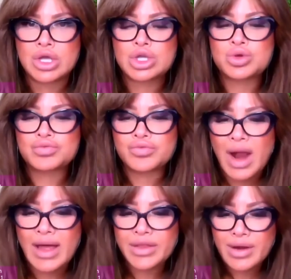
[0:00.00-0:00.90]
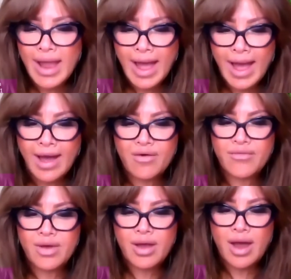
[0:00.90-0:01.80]
You rather have
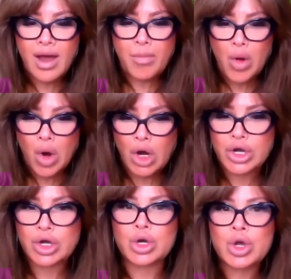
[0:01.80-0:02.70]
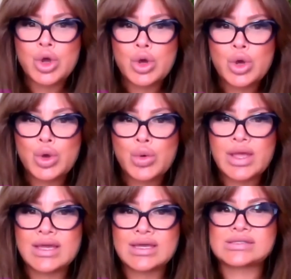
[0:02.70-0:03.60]
a partner who
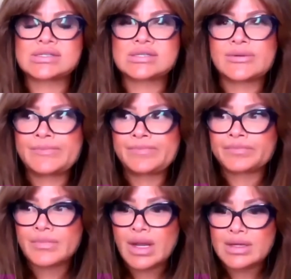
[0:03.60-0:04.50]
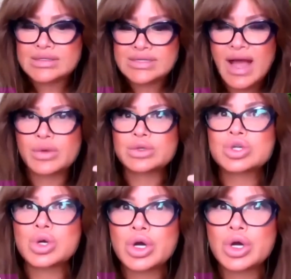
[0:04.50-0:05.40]
is down
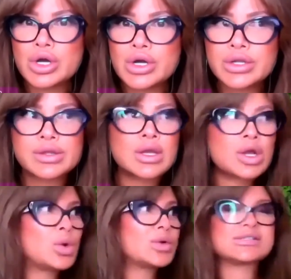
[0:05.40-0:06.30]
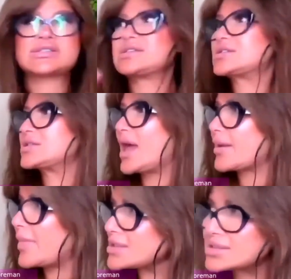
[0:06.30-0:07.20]
to earth, who is
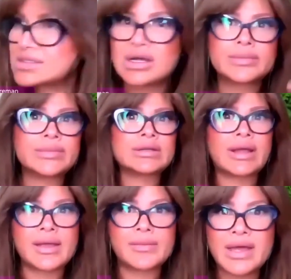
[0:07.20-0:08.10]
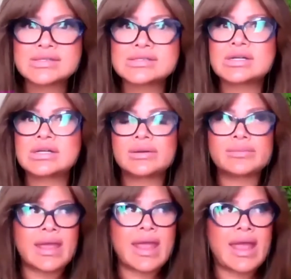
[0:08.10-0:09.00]
disliked by some and liked by some,
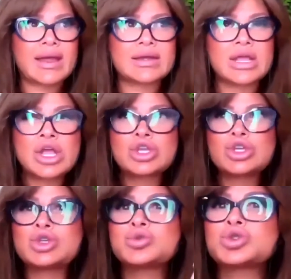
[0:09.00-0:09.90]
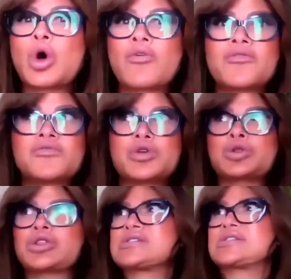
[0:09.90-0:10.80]
and you don't feel
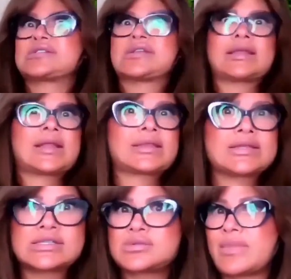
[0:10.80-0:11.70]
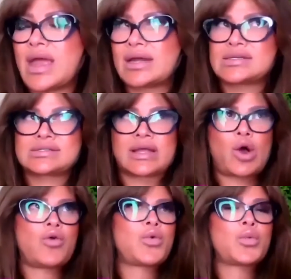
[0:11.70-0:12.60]
this thing that this man is like
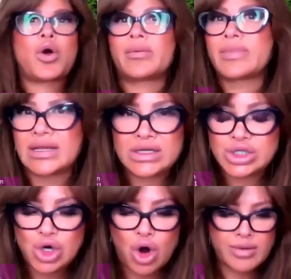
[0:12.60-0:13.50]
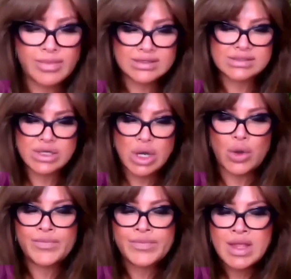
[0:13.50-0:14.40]
overwhelmingly charming. So